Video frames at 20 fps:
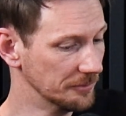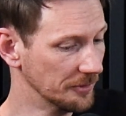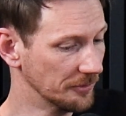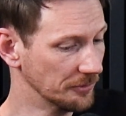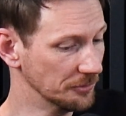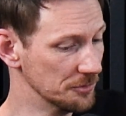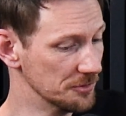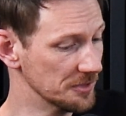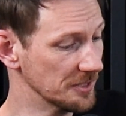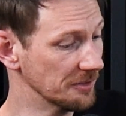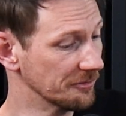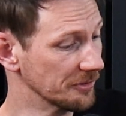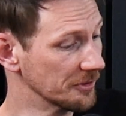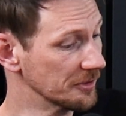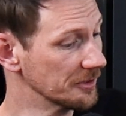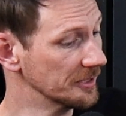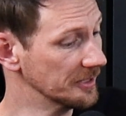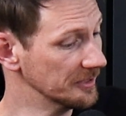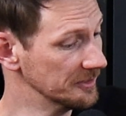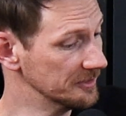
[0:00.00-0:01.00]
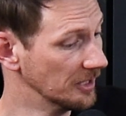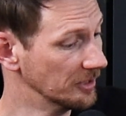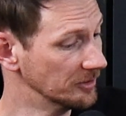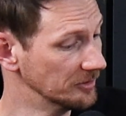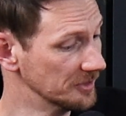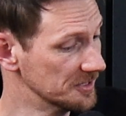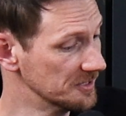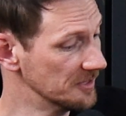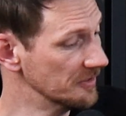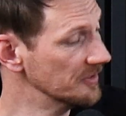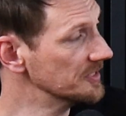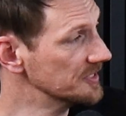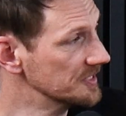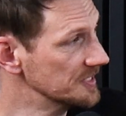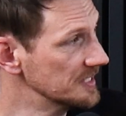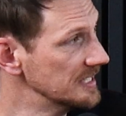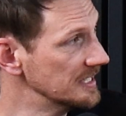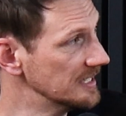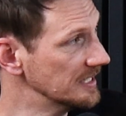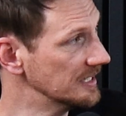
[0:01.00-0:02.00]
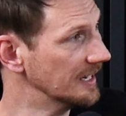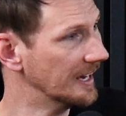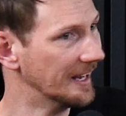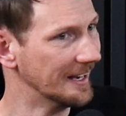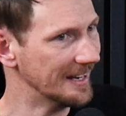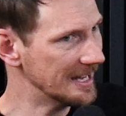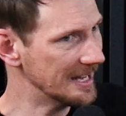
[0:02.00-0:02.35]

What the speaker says: with losing Verna and Douglas to the sea and